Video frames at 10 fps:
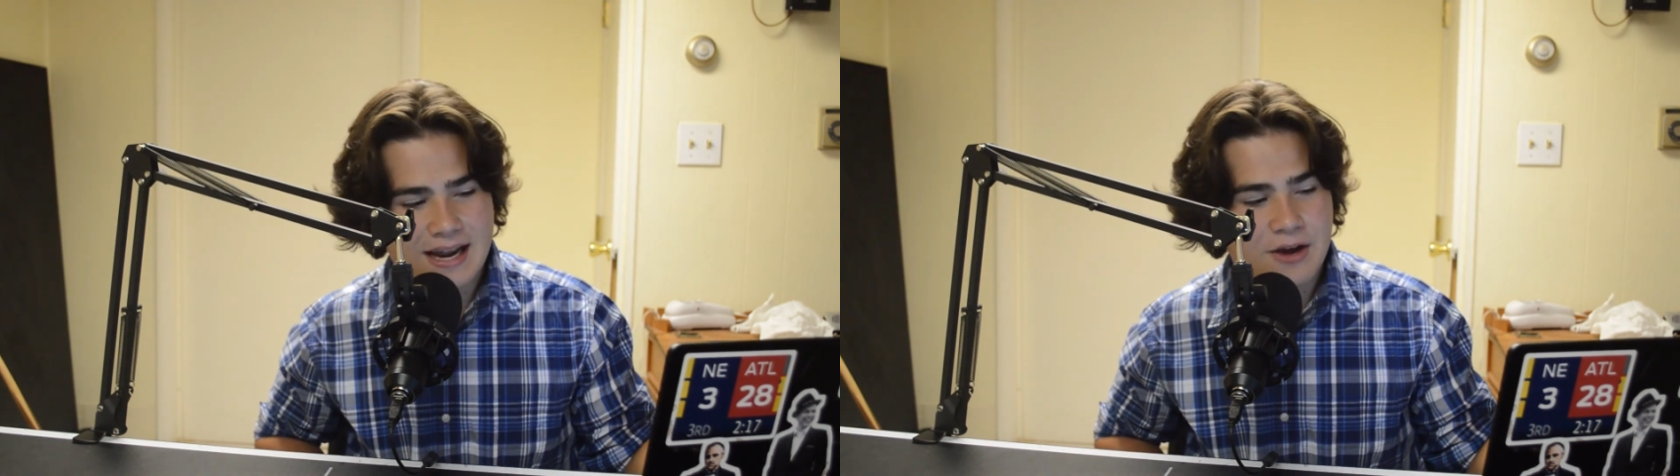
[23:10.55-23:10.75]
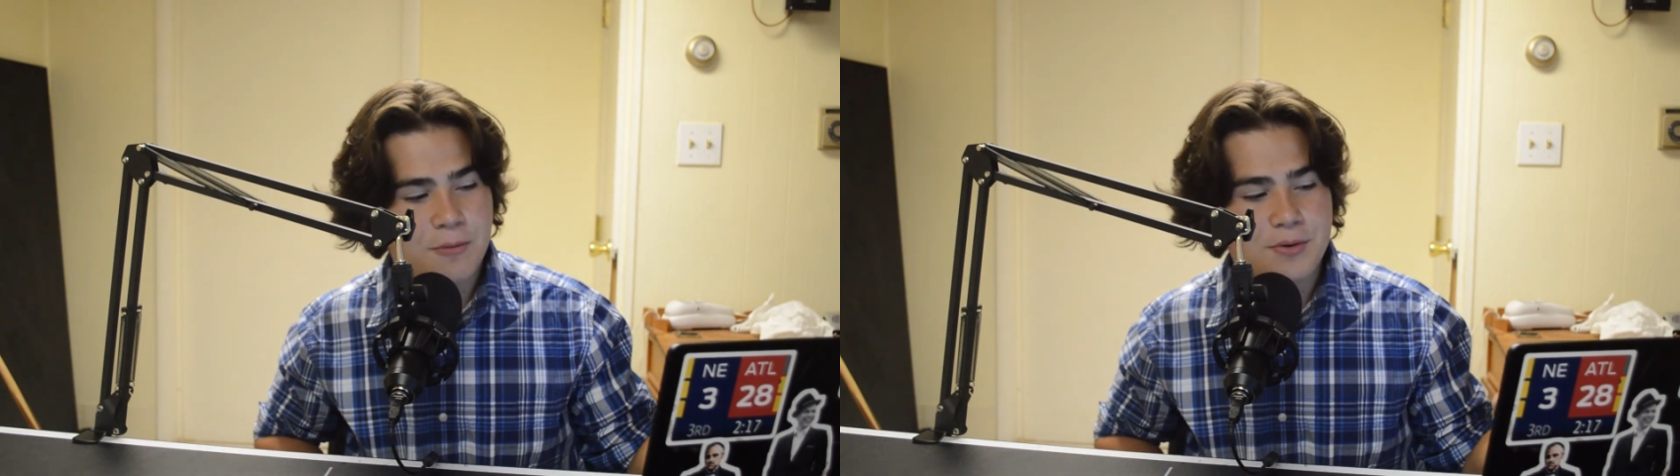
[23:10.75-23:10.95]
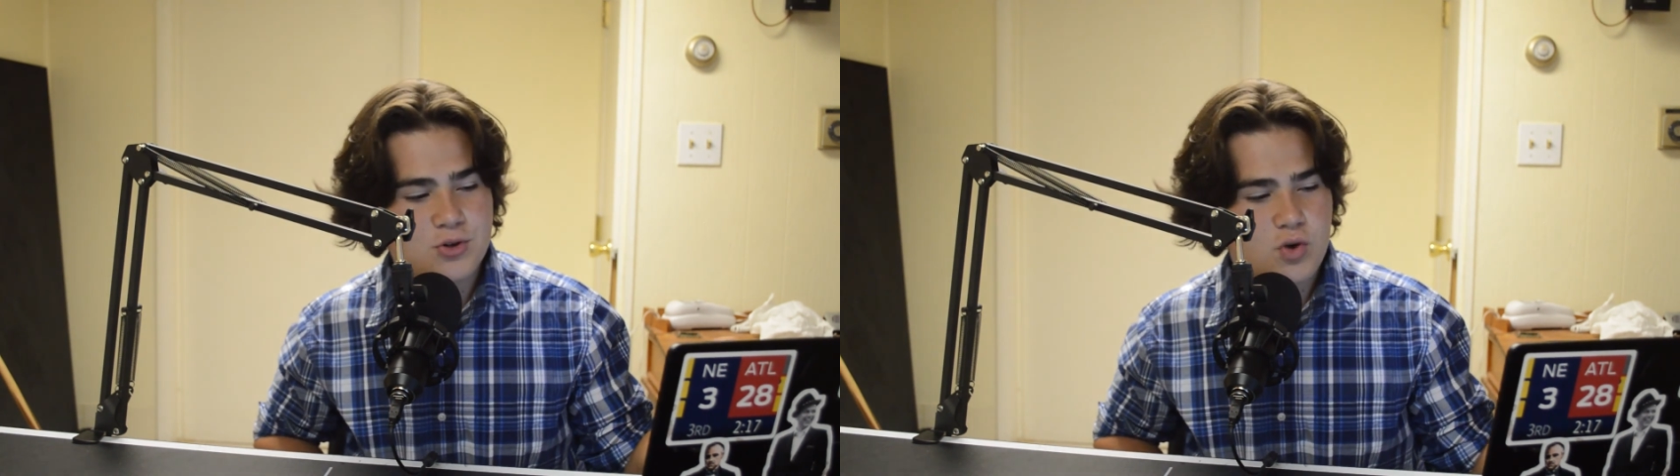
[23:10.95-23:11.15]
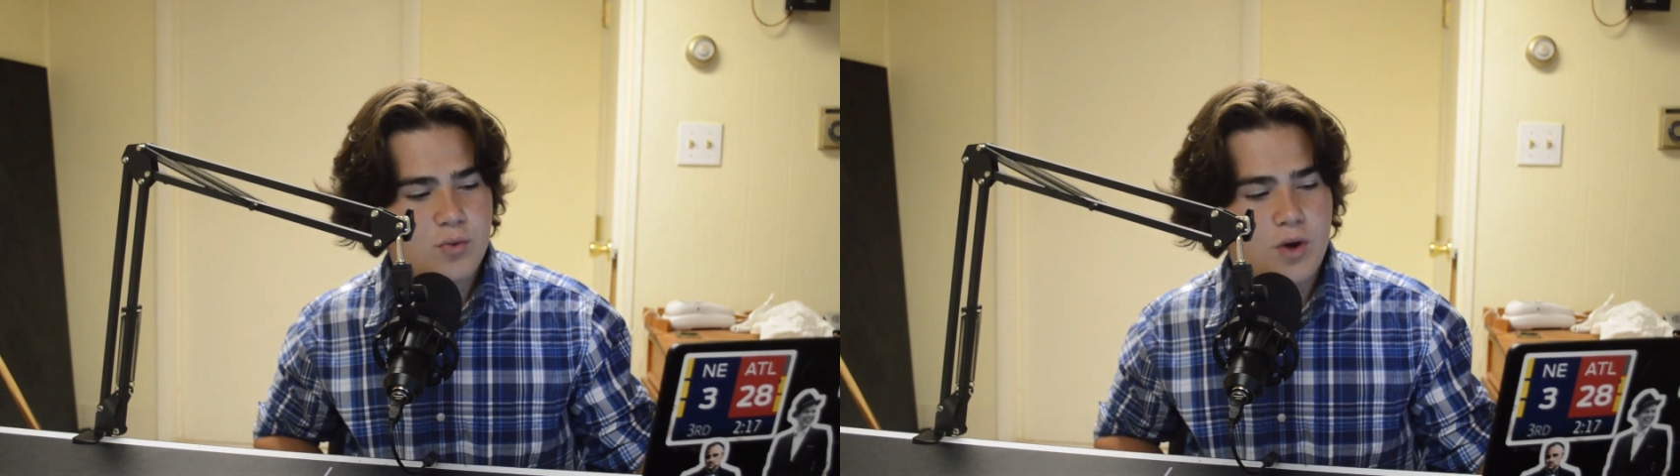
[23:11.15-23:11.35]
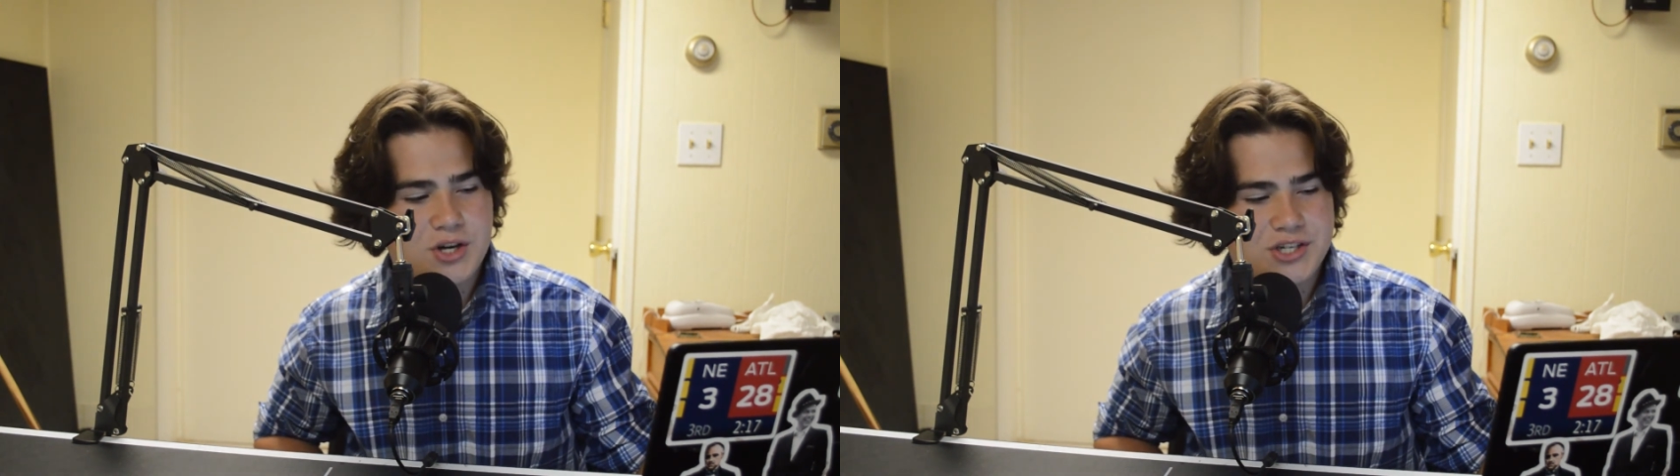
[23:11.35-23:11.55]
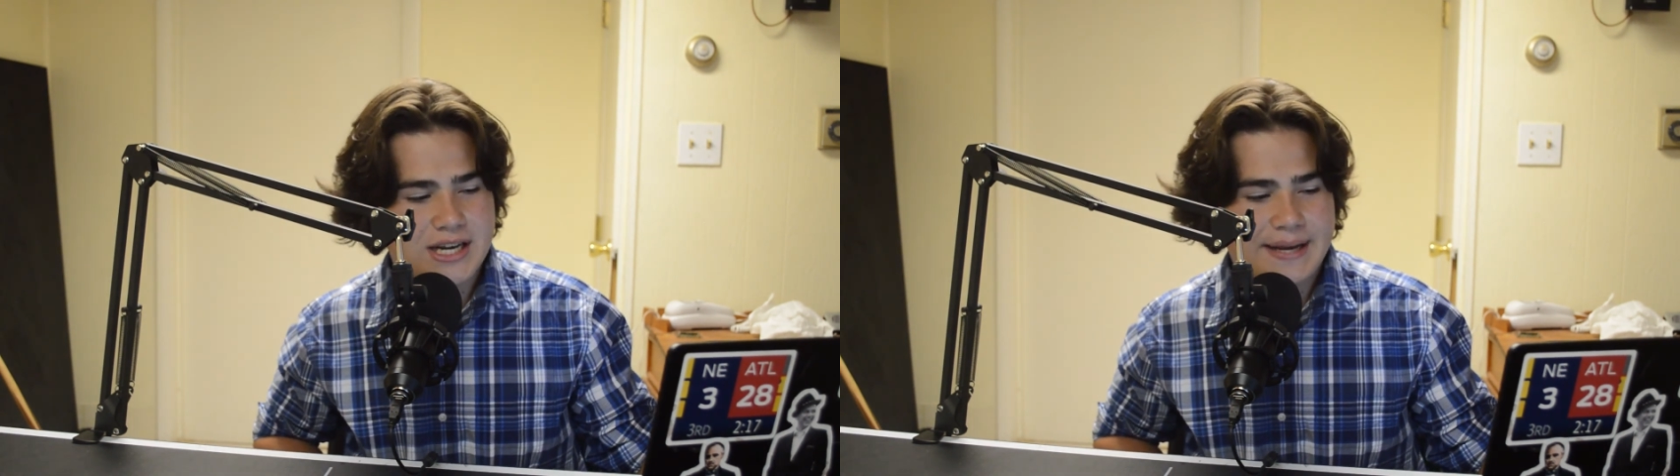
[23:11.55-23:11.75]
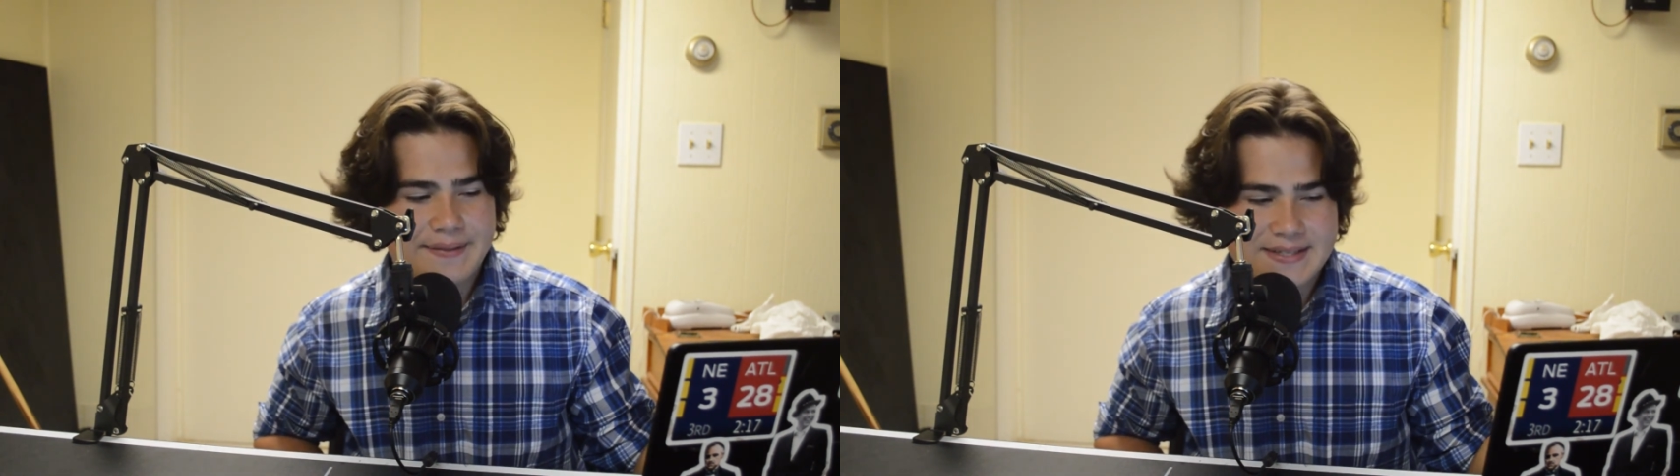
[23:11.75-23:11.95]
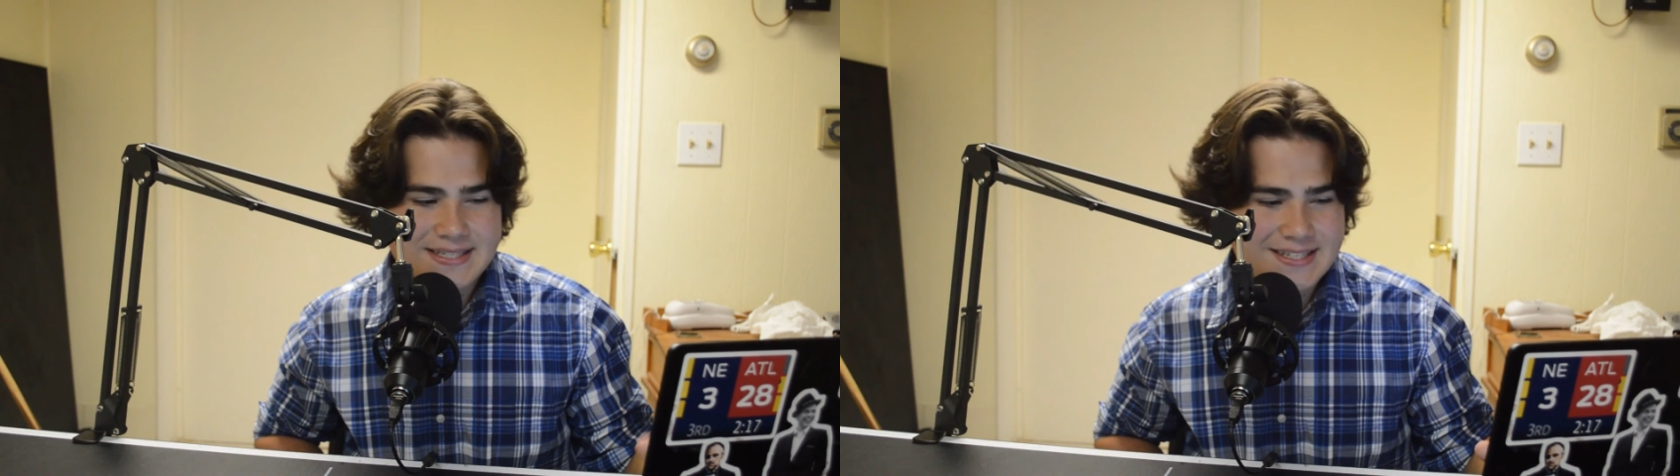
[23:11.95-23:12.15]
I hope you enjoyed watching and
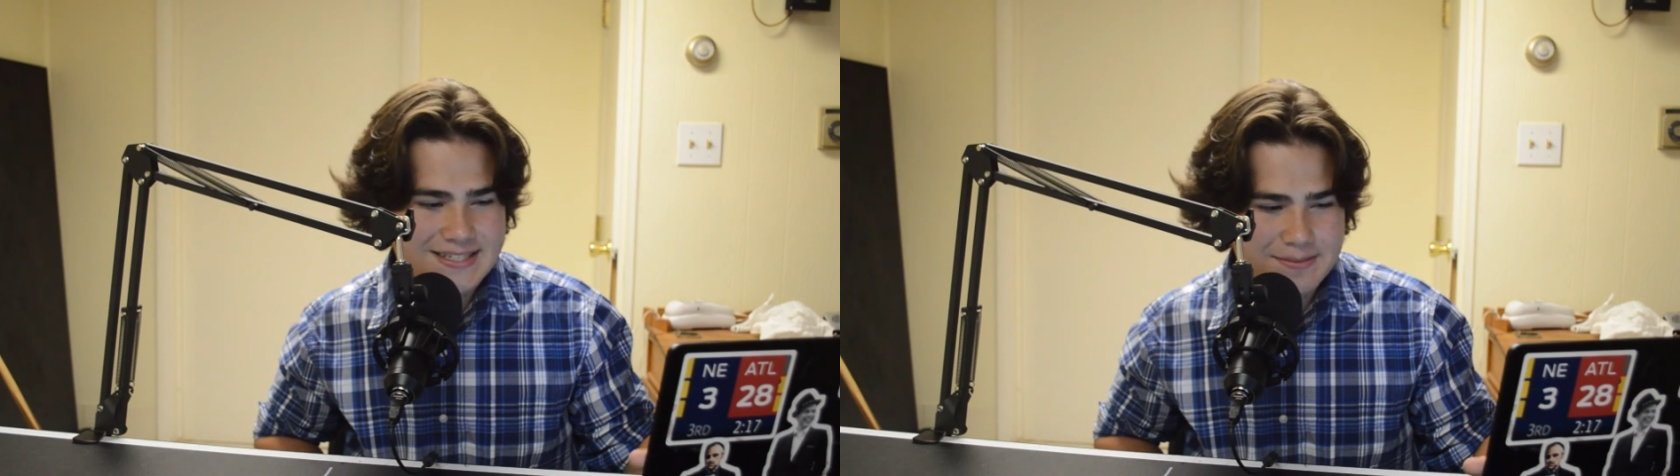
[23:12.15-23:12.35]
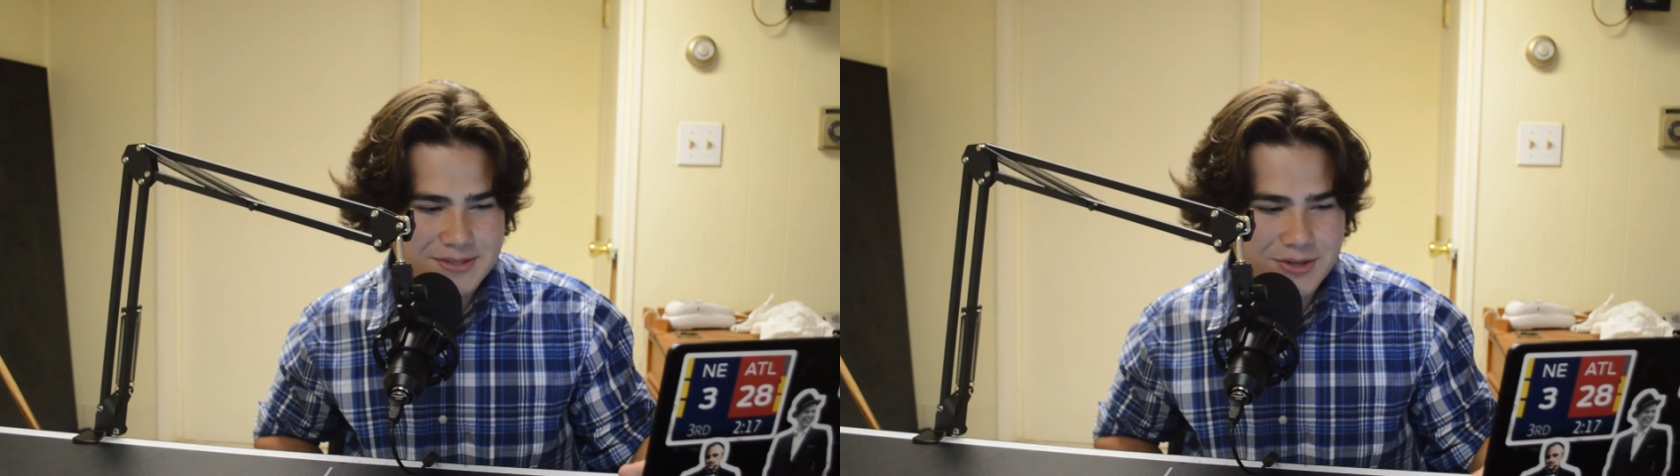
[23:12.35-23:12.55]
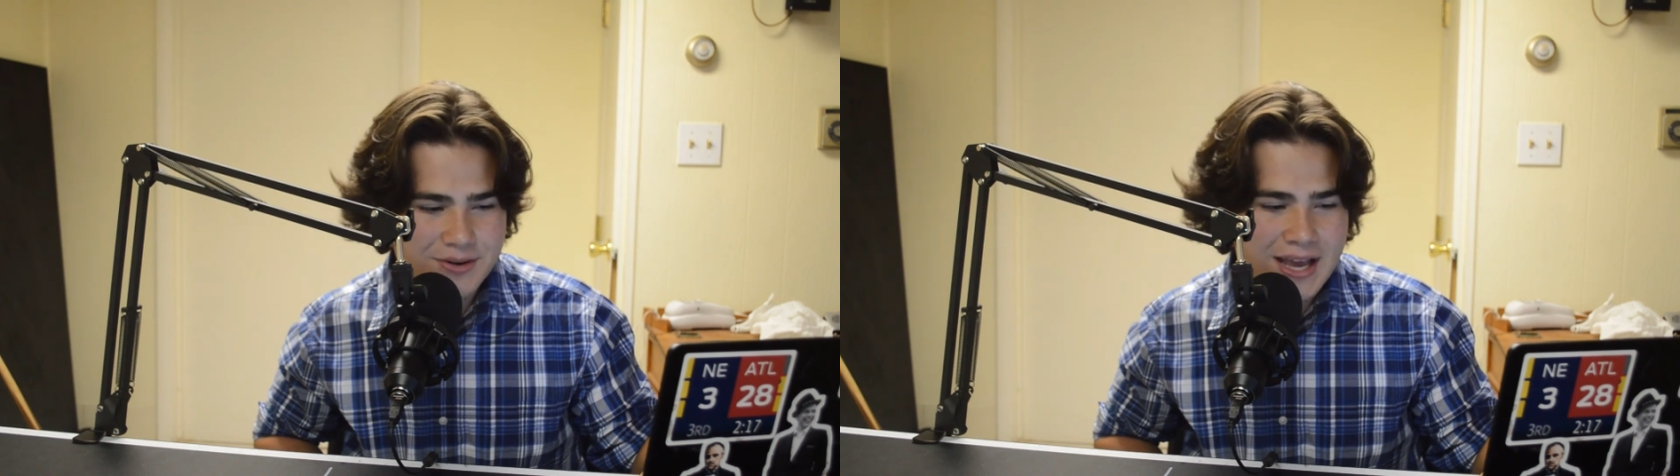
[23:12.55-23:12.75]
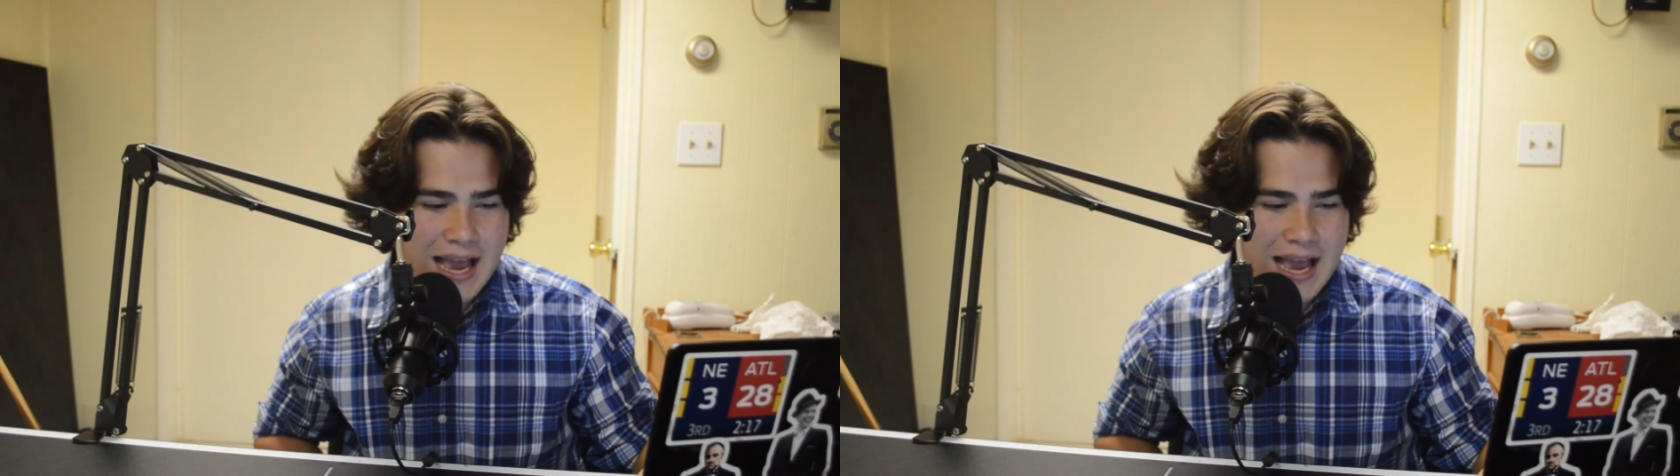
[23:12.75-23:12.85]
listening to this episode,